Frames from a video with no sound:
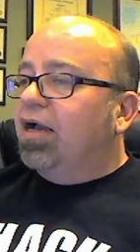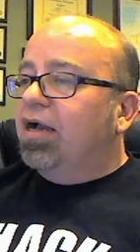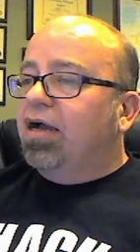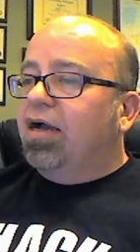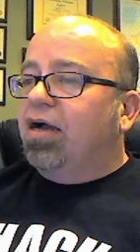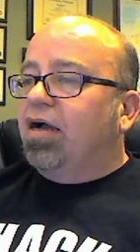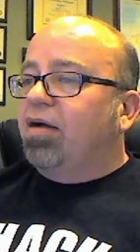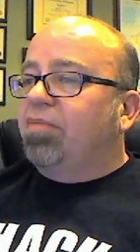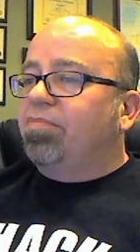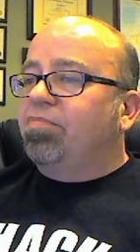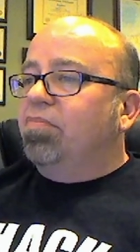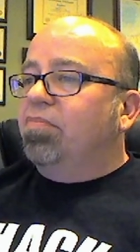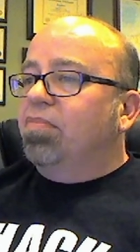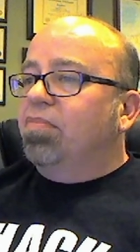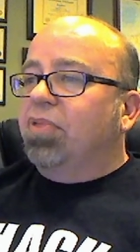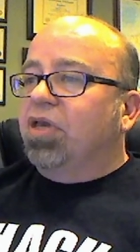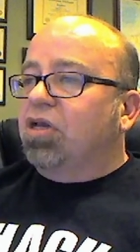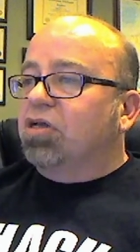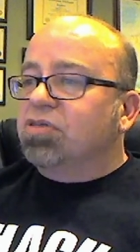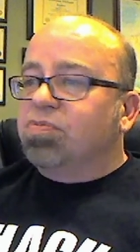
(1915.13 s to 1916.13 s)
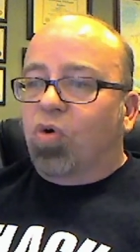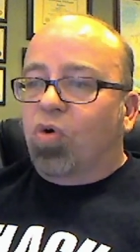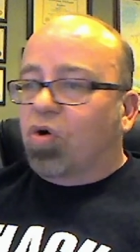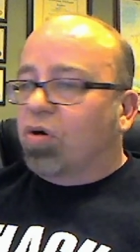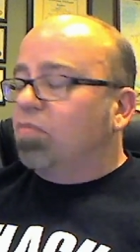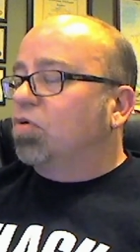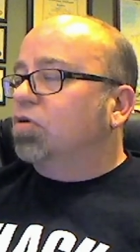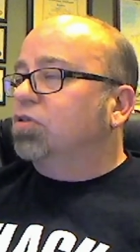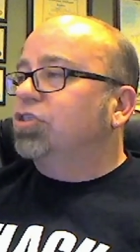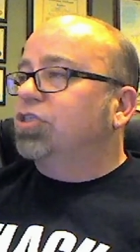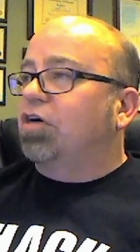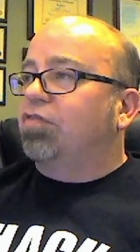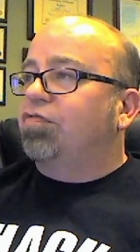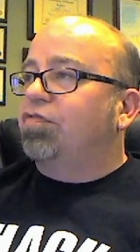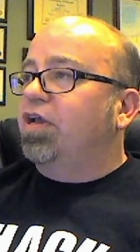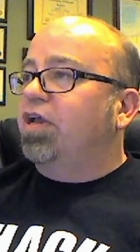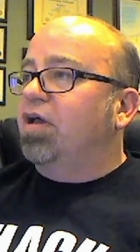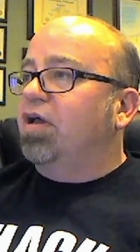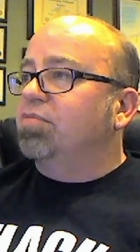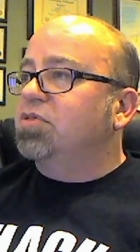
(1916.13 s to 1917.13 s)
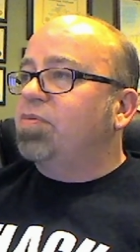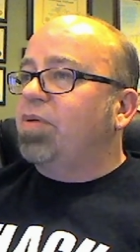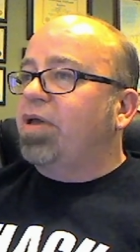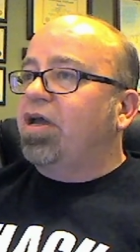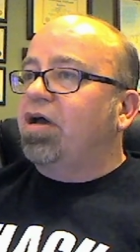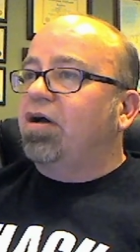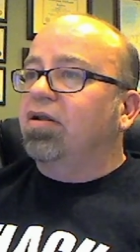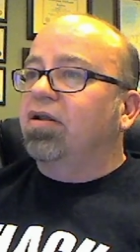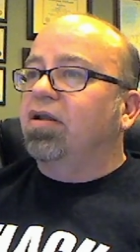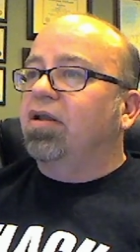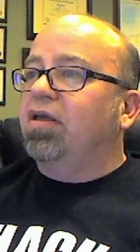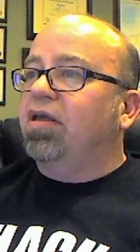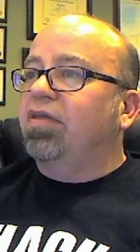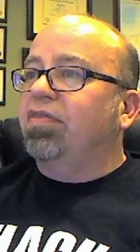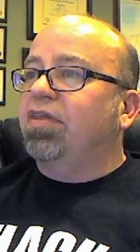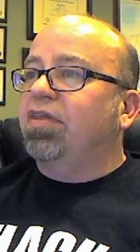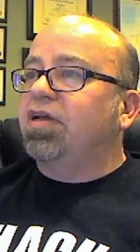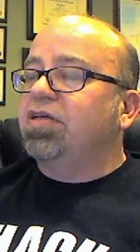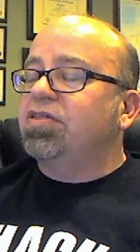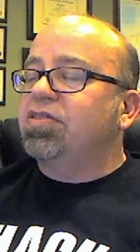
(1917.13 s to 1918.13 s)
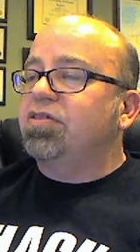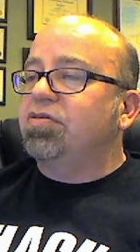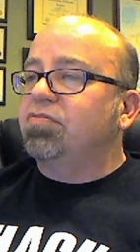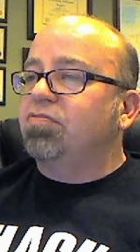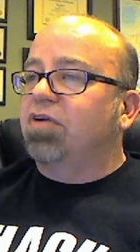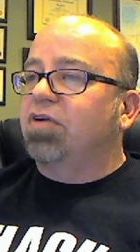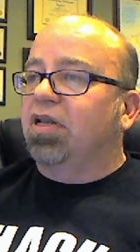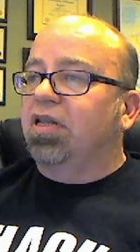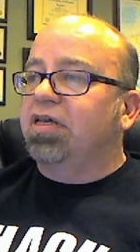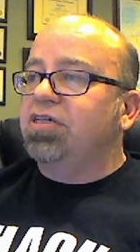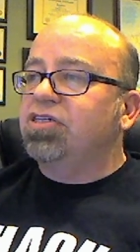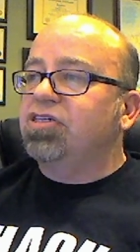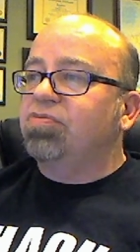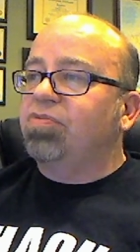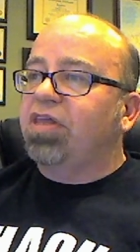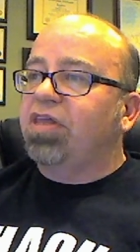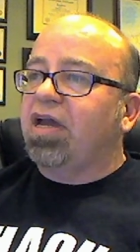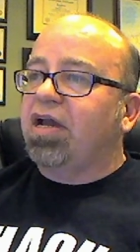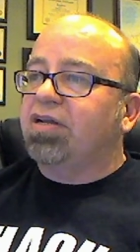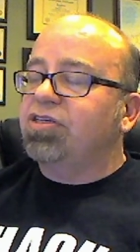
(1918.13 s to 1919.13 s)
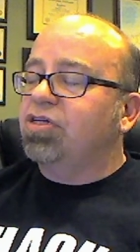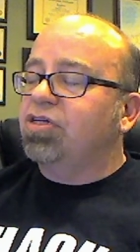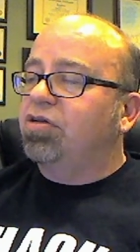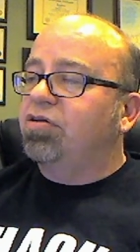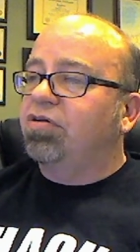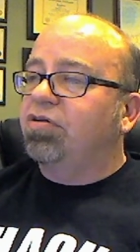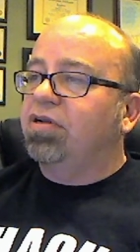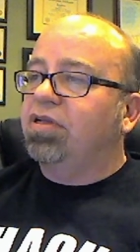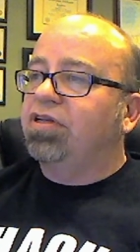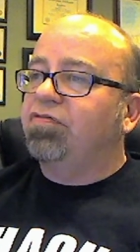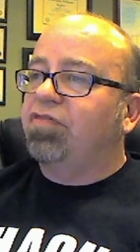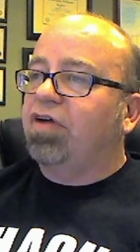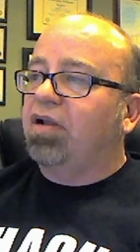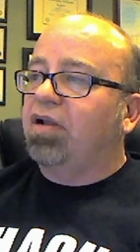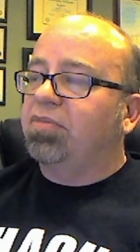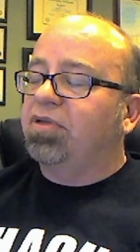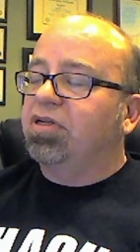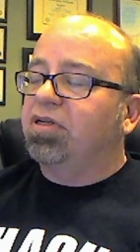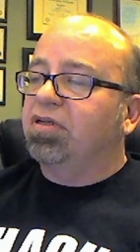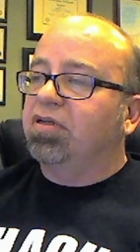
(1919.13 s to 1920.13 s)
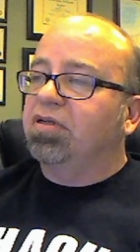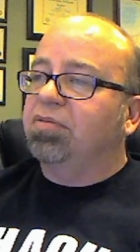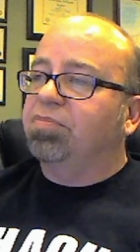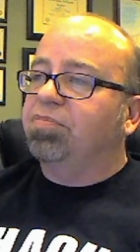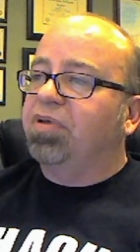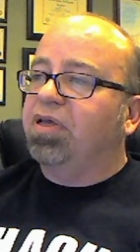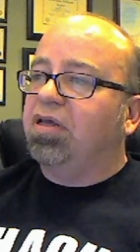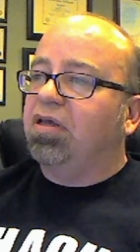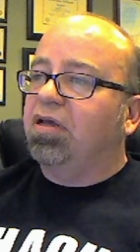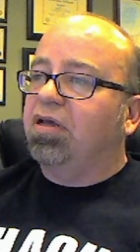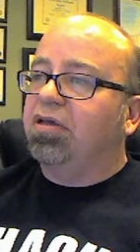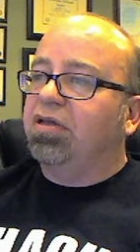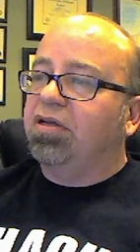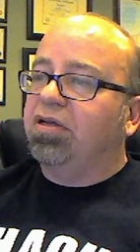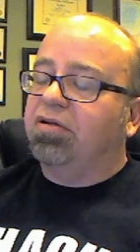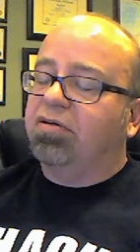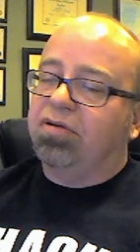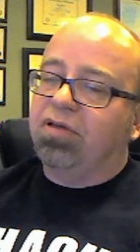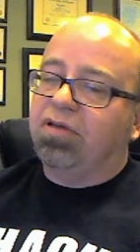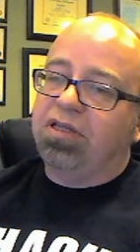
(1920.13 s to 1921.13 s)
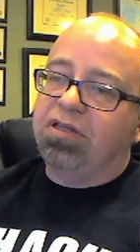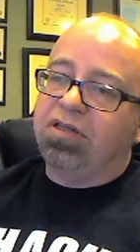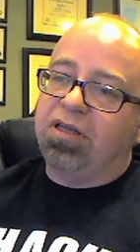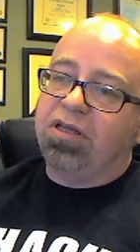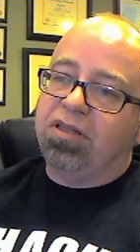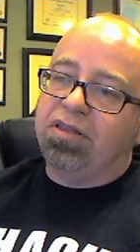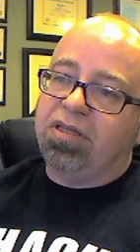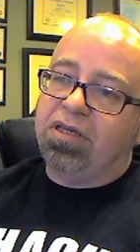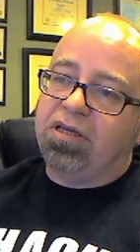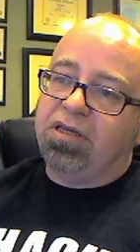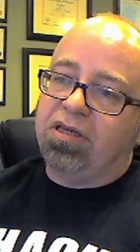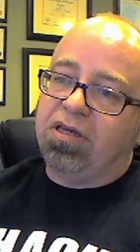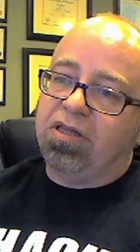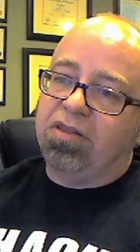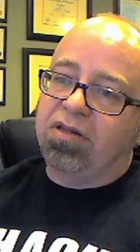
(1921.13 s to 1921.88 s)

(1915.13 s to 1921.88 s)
um, because more and more software comes out and that is released without a security development, uh, you know, in, in the in the